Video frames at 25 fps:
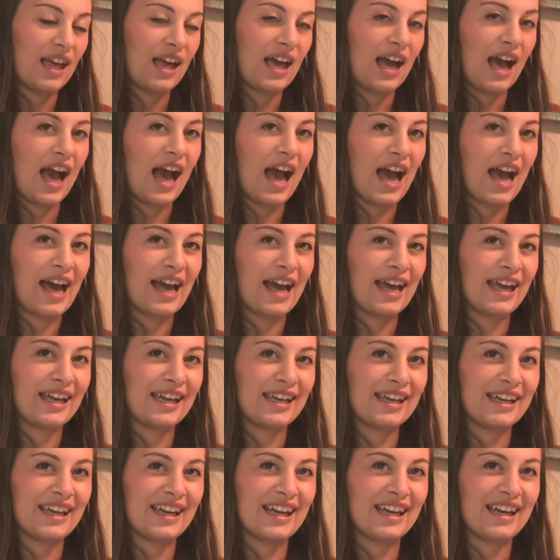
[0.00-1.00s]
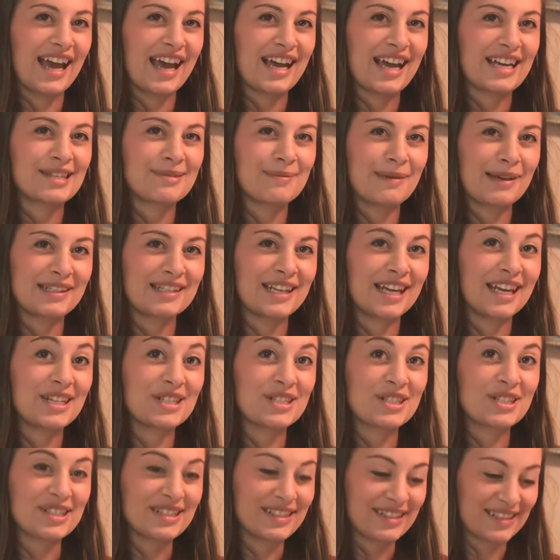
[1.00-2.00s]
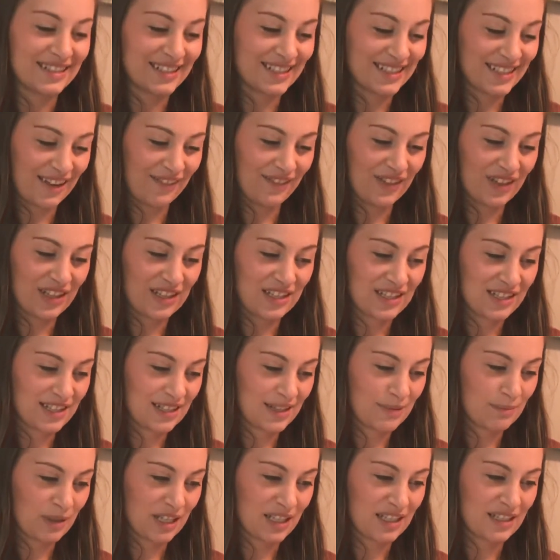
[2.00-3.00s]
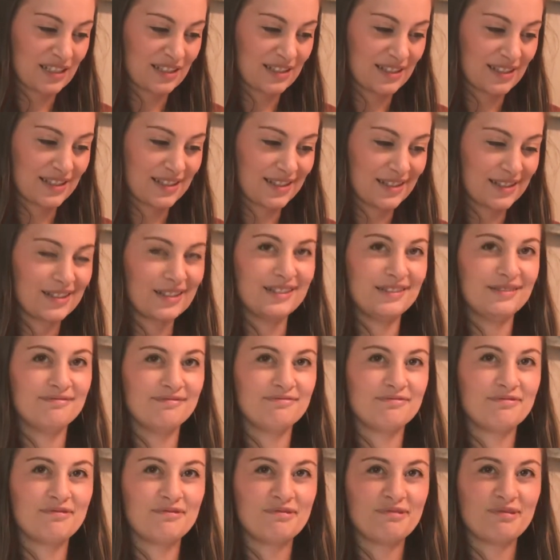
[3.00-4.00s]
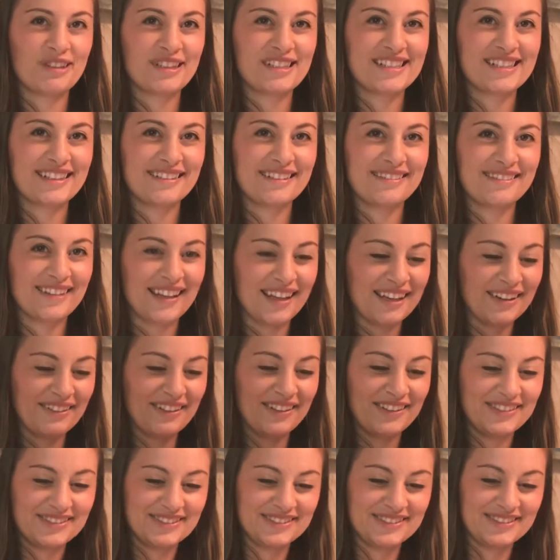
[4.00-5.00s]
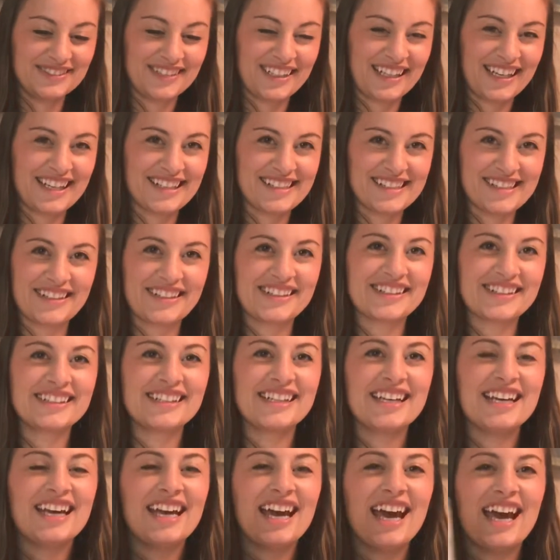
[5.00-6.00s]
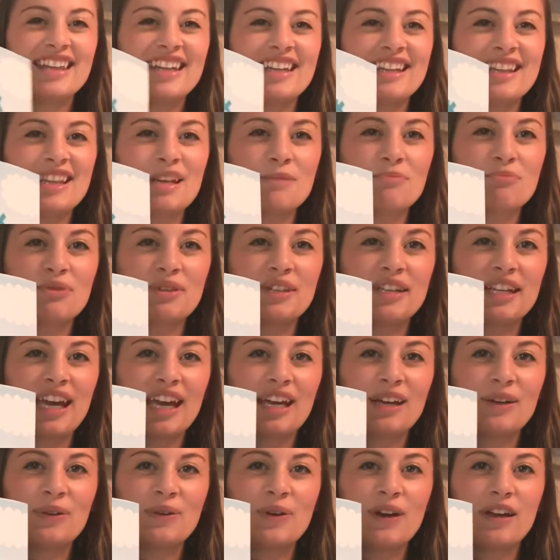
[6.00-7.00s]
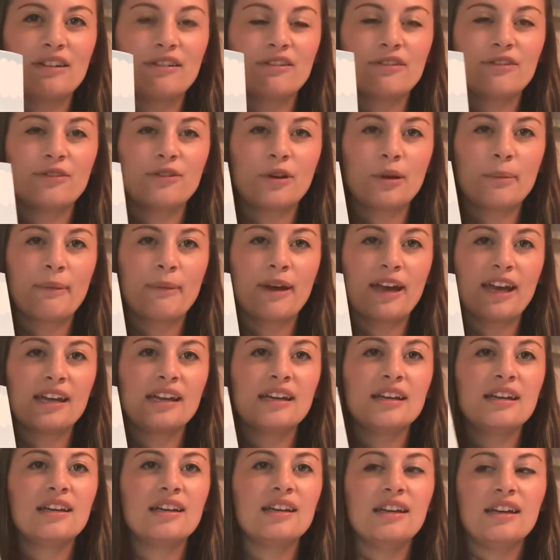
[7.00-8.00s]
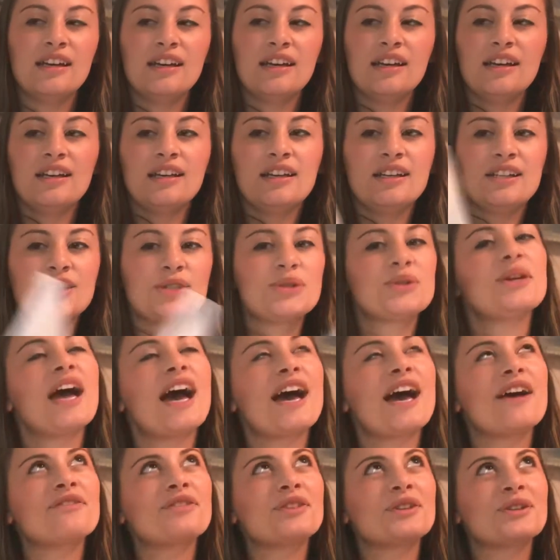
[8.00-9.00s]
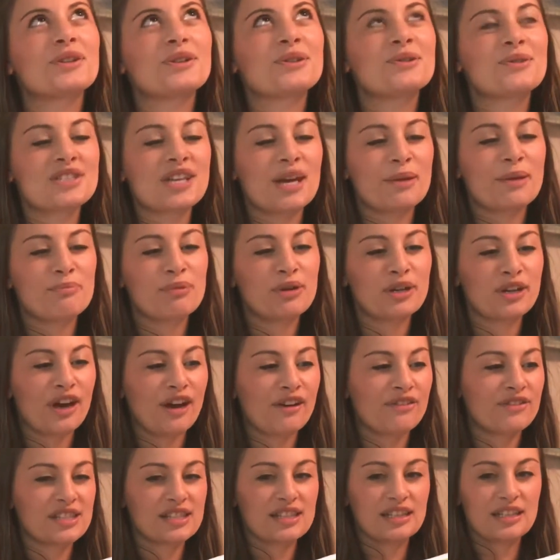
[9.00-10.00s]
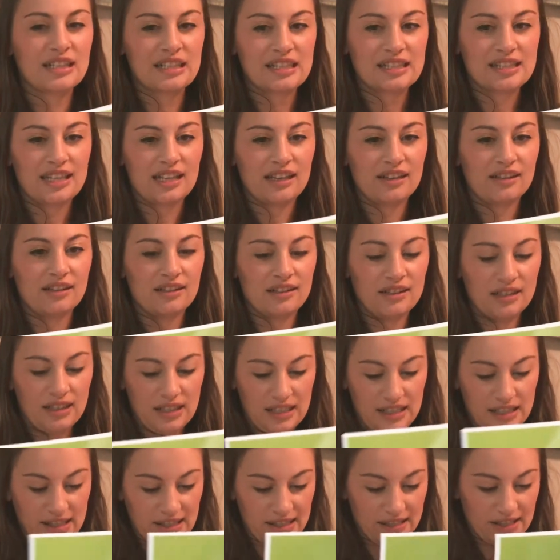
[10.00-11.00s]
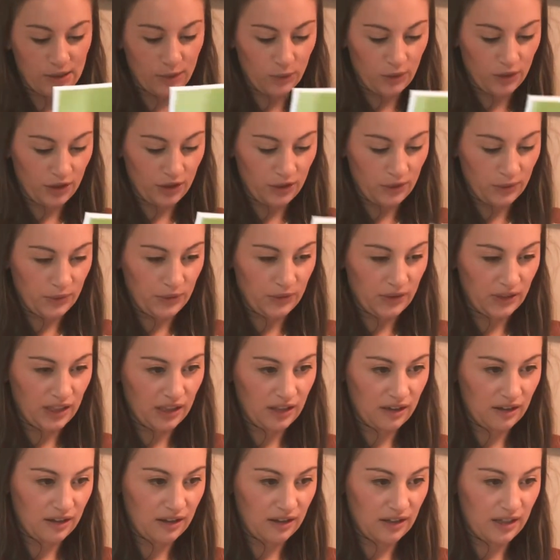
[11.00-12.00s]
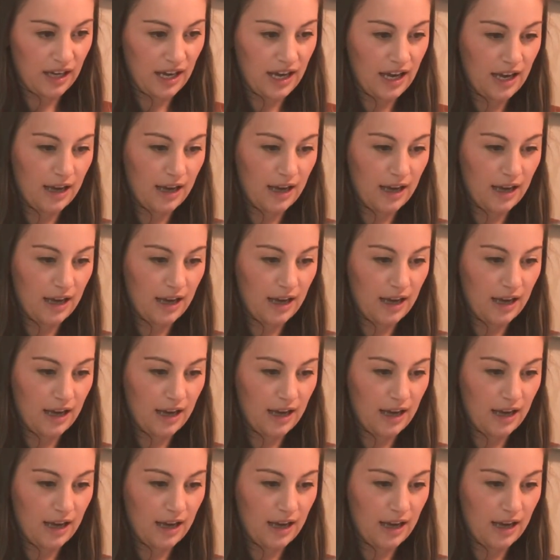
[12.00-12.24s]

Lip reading: high expectations of us, because we're still little. The kids are. And then the pre-K one for my 2.5-year-old, which I put off as long as I could. So we're only on,